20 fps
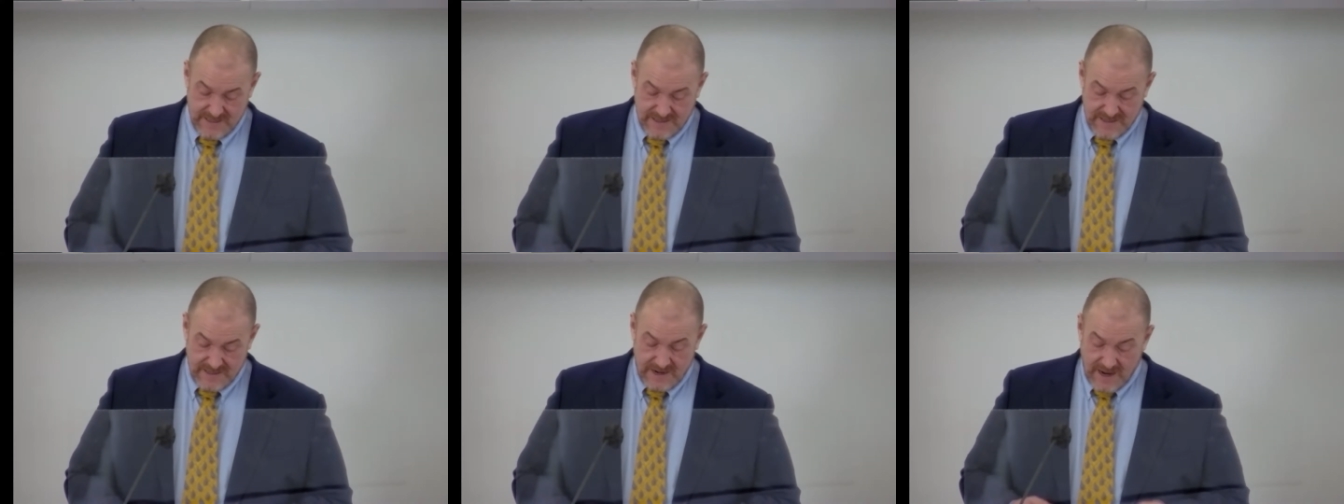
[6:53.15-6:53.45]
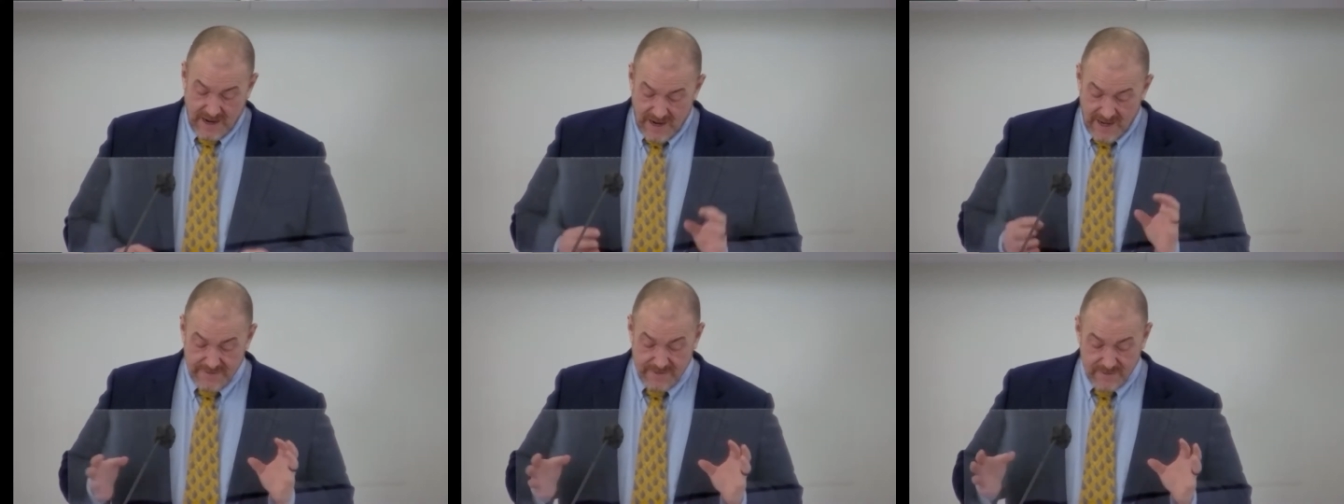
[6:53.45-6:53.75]

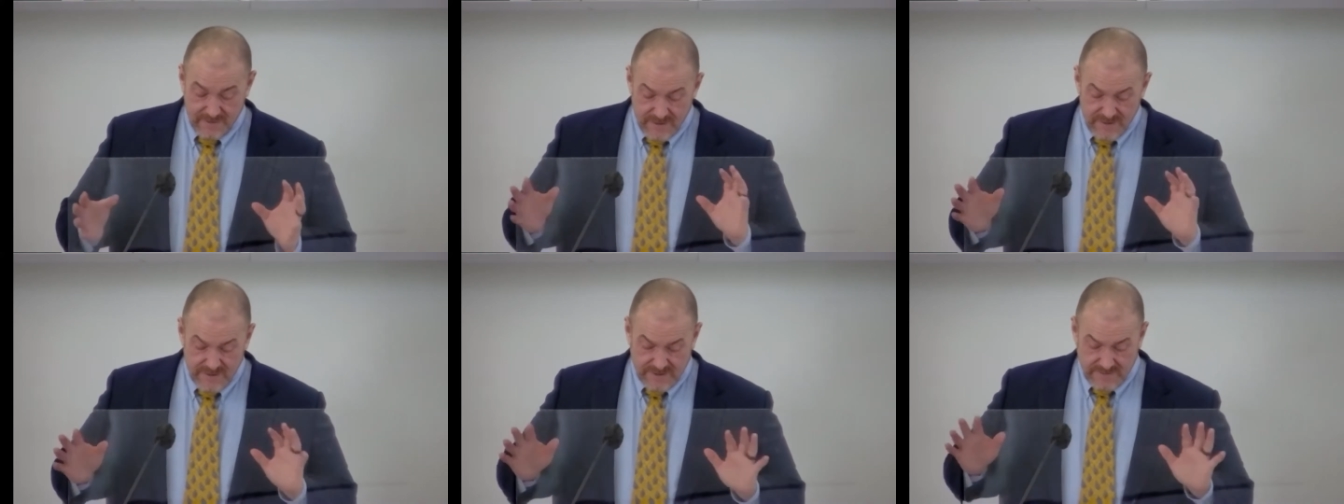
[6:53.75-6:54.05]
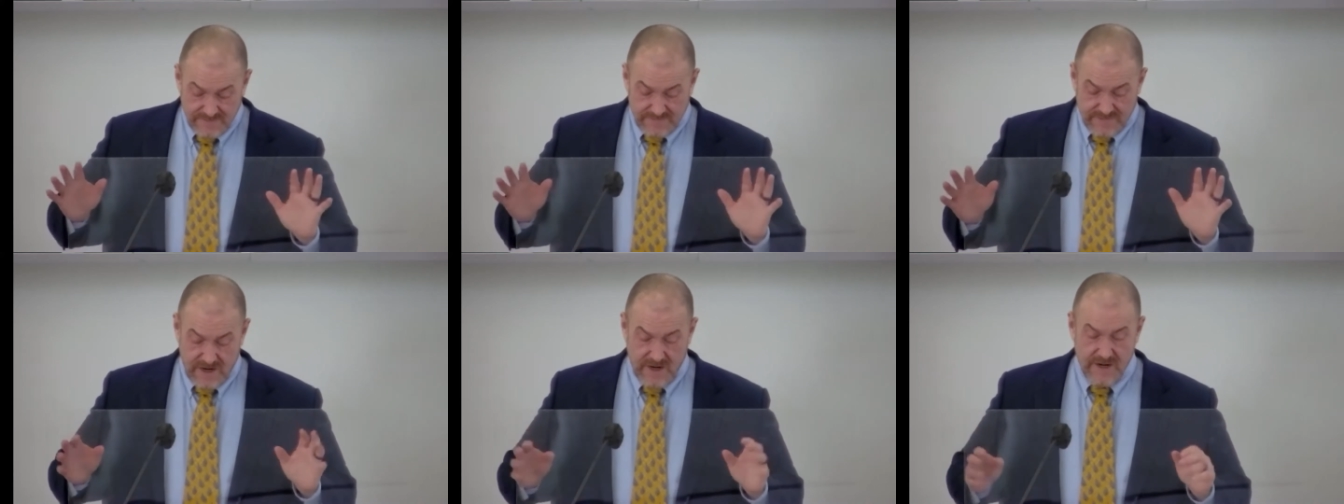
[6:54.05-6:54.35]
Others
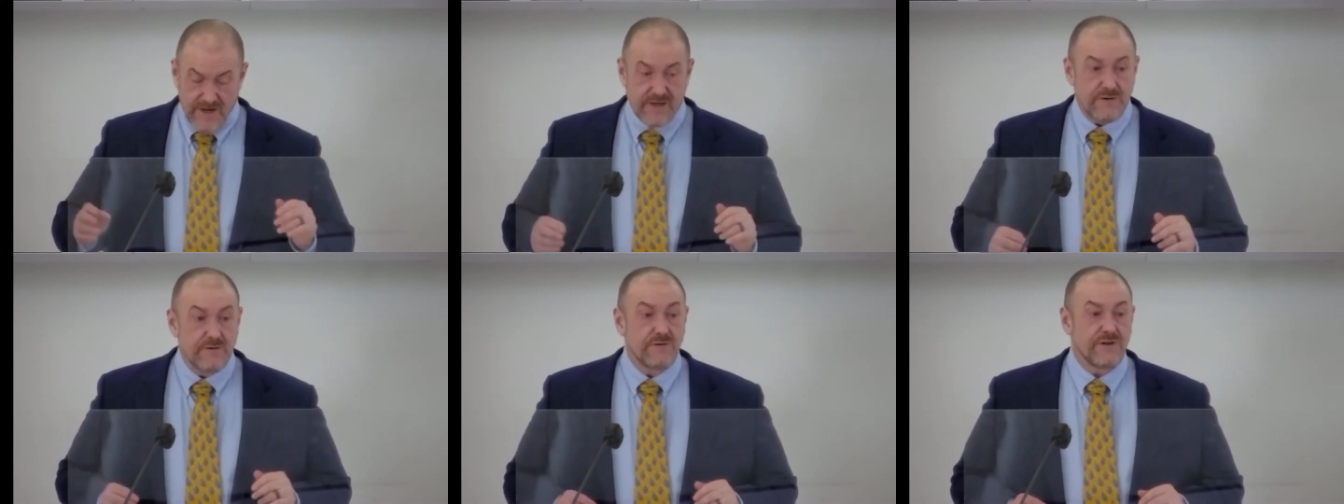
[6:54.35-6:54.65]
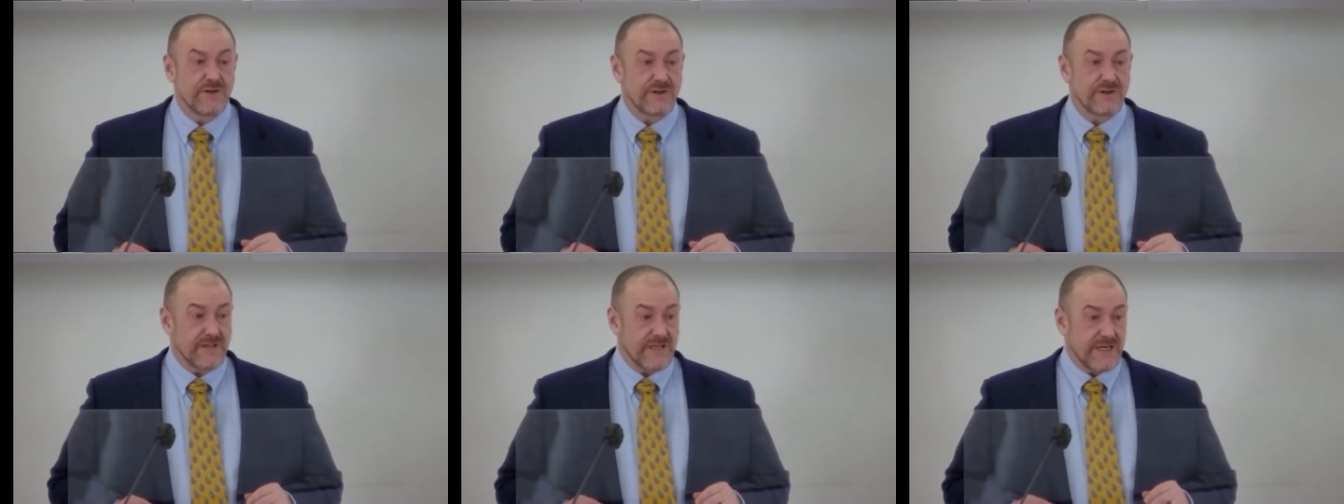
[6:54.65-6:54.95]
are
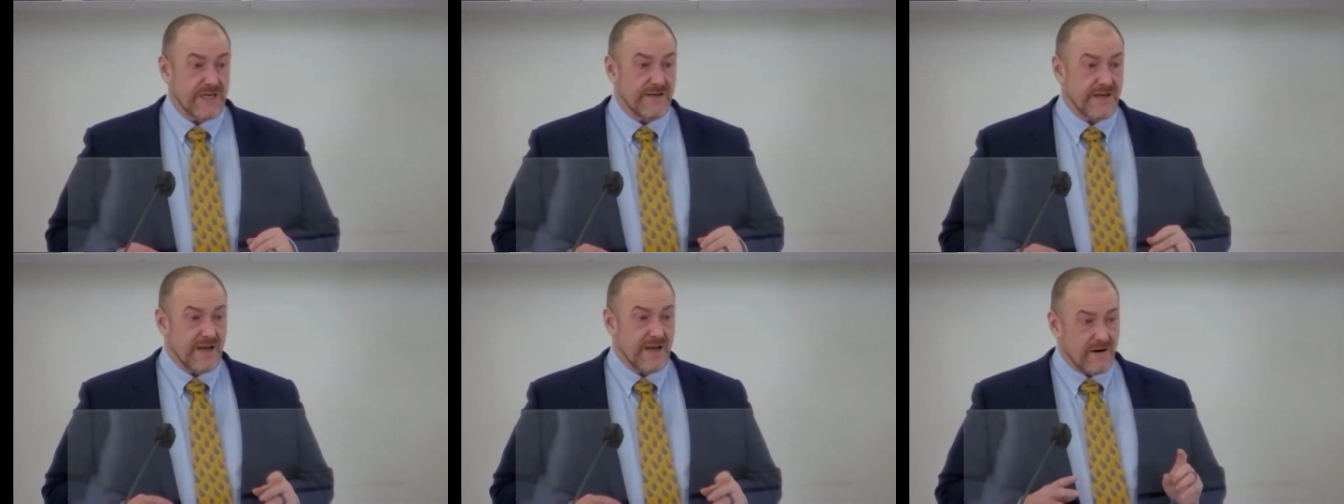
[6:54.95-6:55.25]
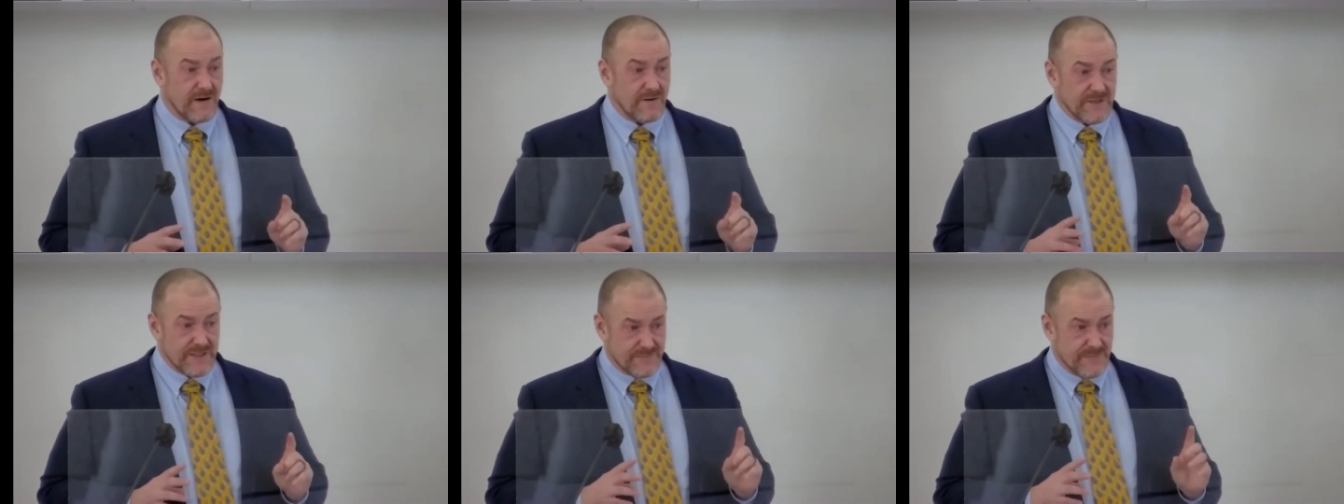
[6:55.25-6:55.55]
usually, not
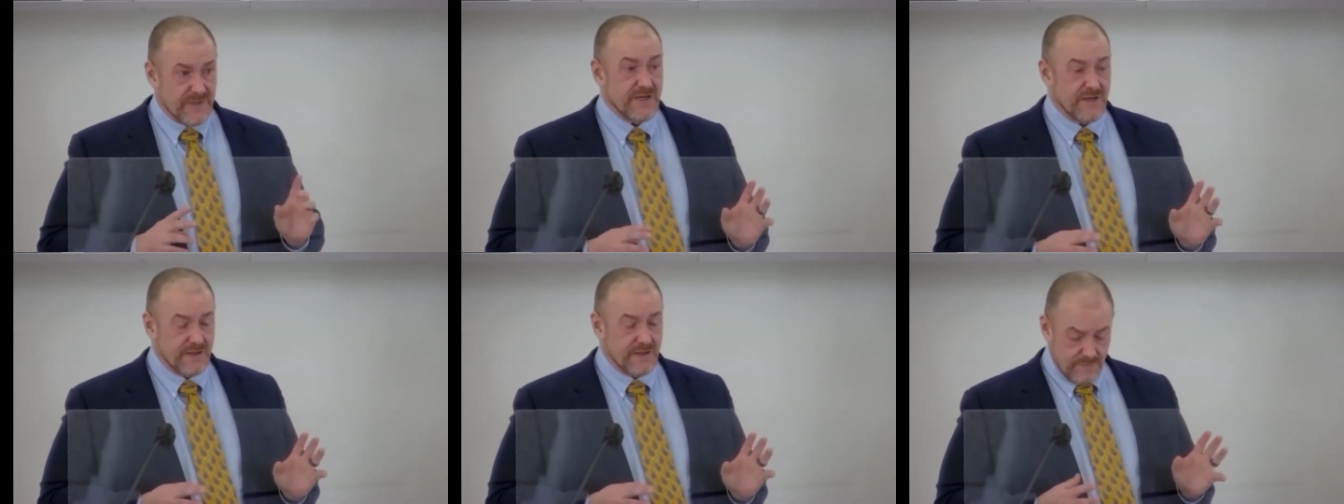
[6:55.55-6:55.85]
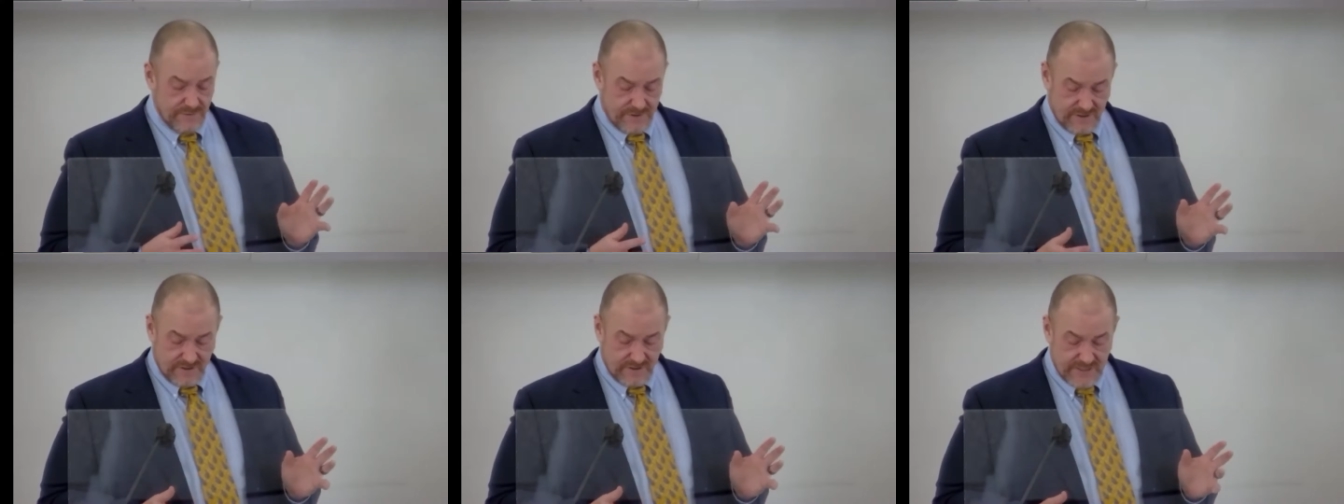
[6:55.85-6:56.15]
always, but
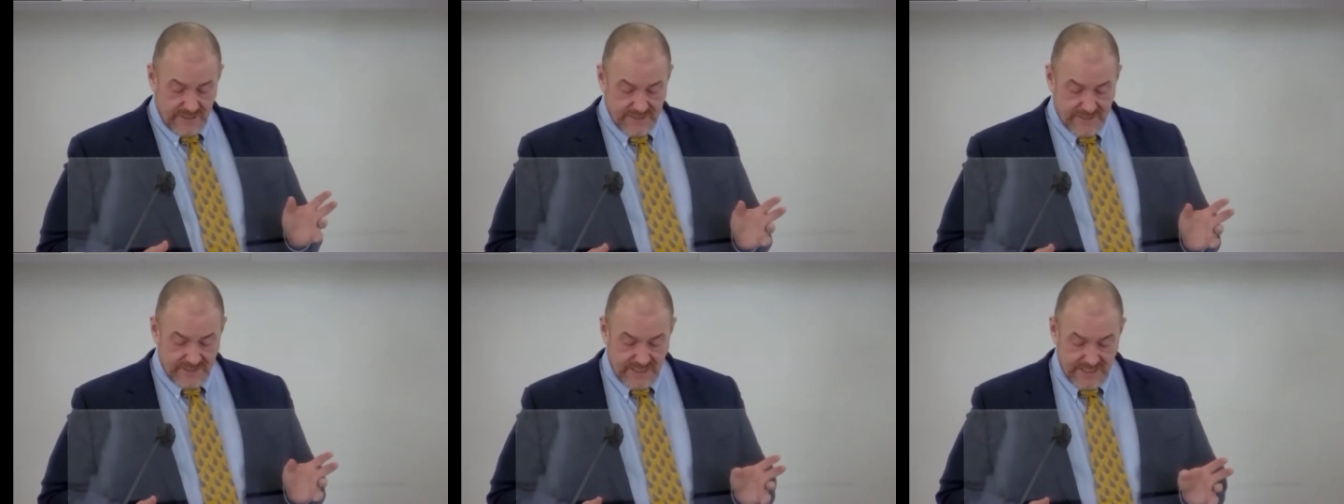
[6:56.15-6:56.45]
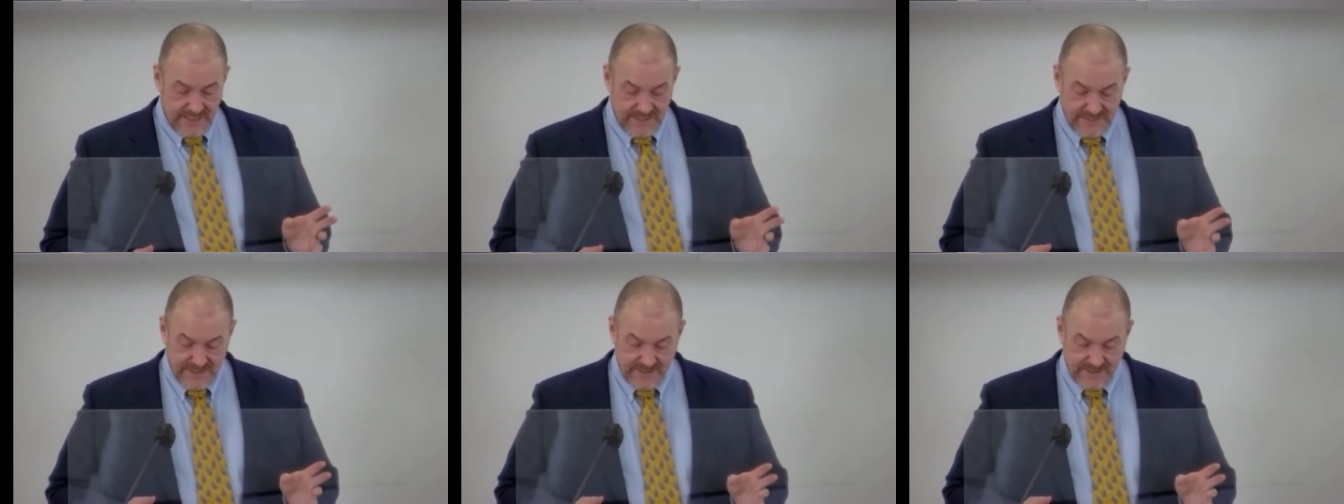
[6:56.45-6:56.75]
usually
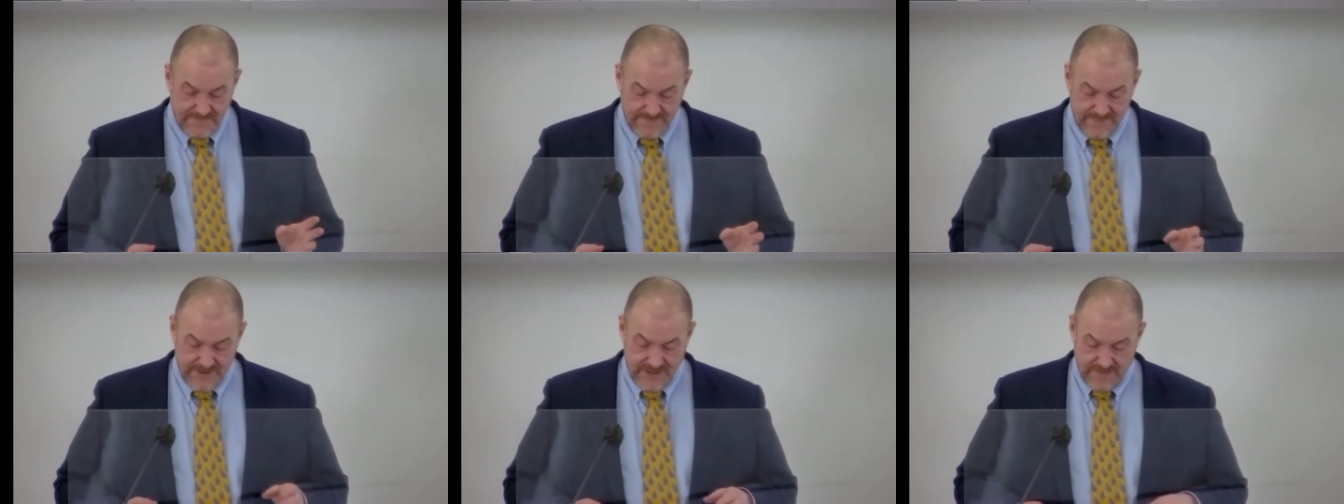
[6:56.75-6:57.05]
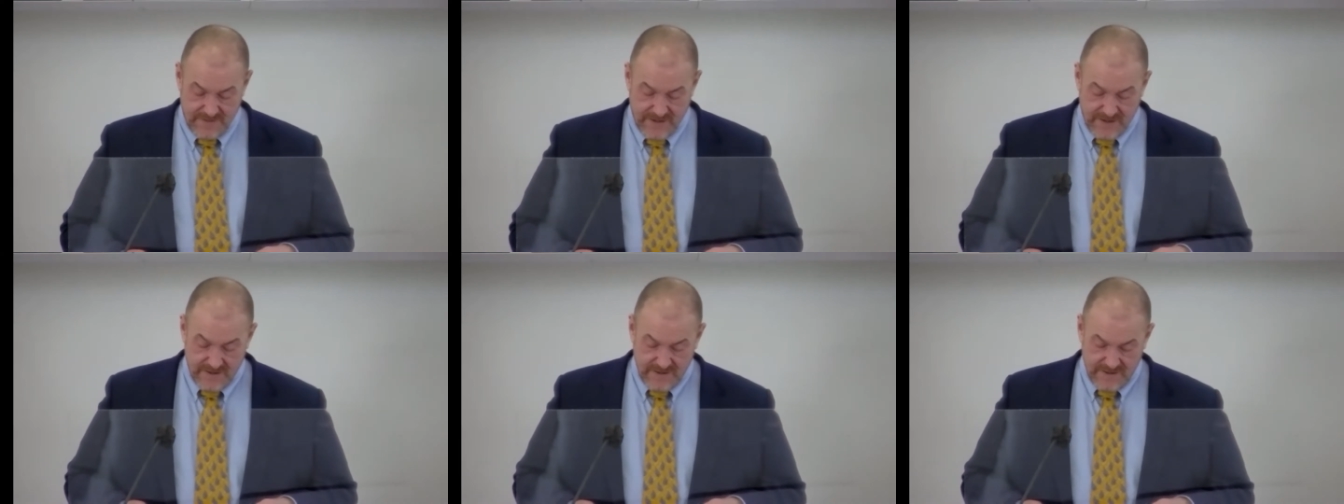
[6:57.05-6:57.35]
seen as
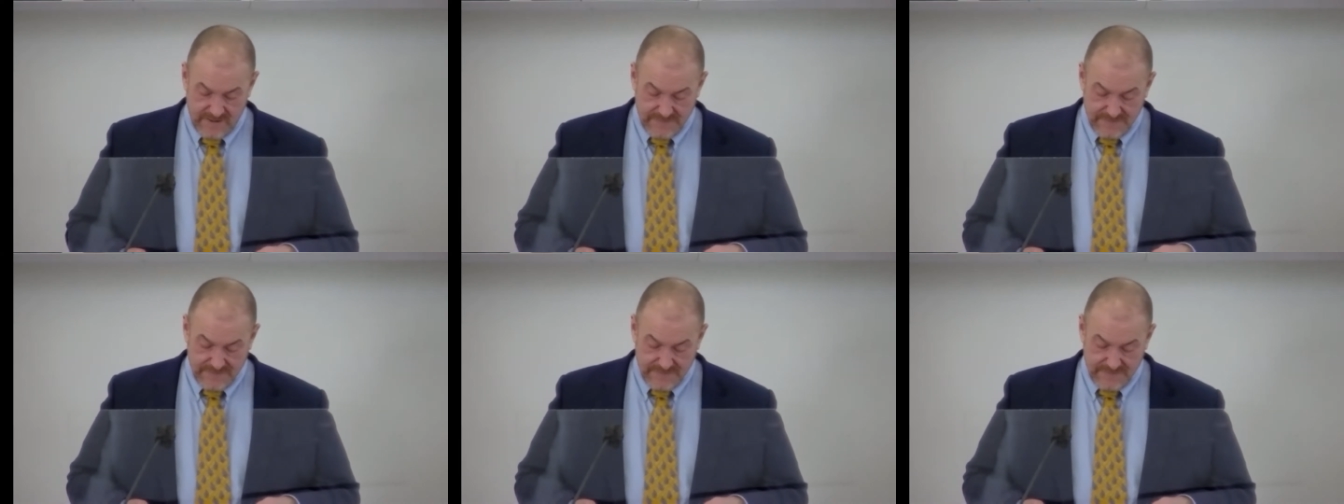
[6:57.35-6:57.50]
inferior.